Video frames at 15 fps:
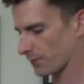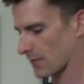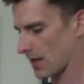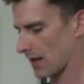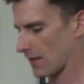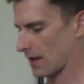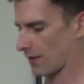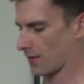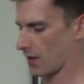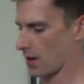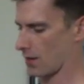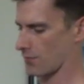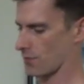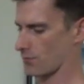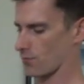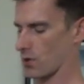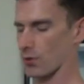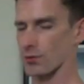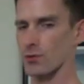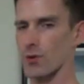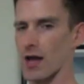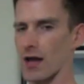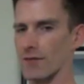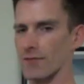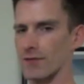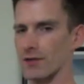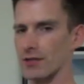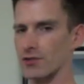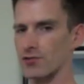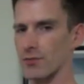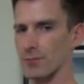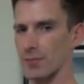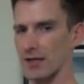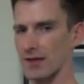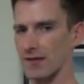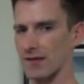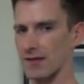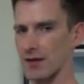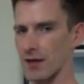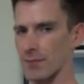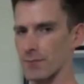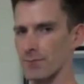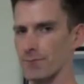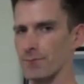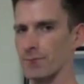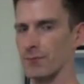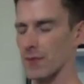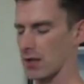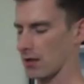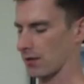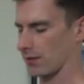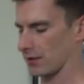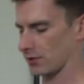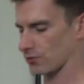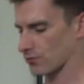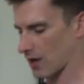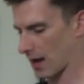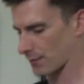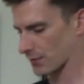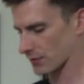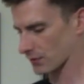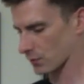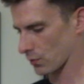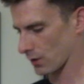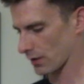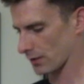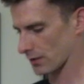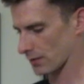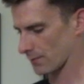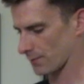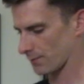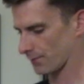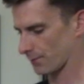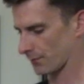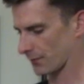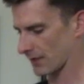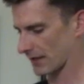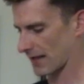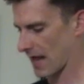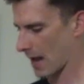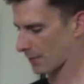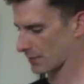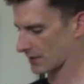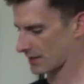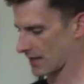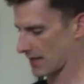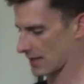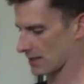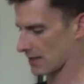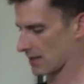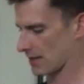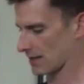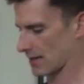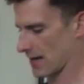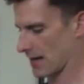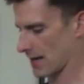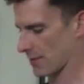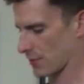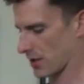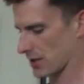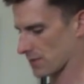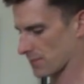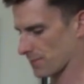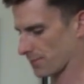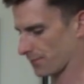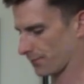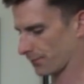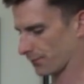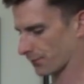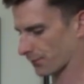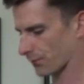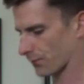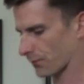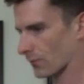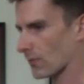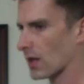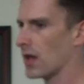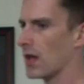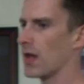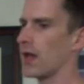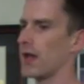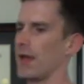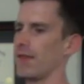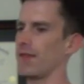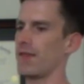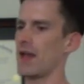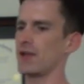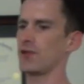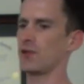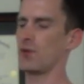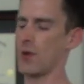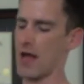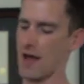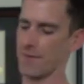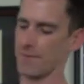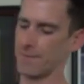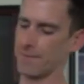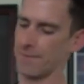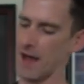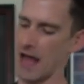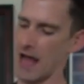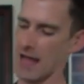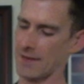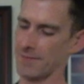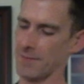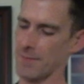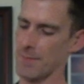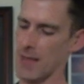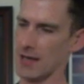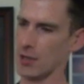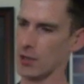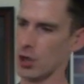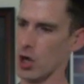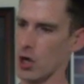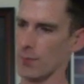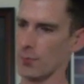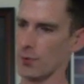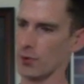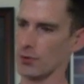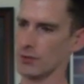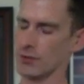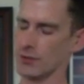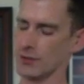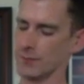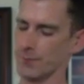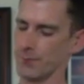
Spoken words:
and then the other row you have the trapezium, the trapezoid, the capitate, and the hamate. And then you have 5 metacarpals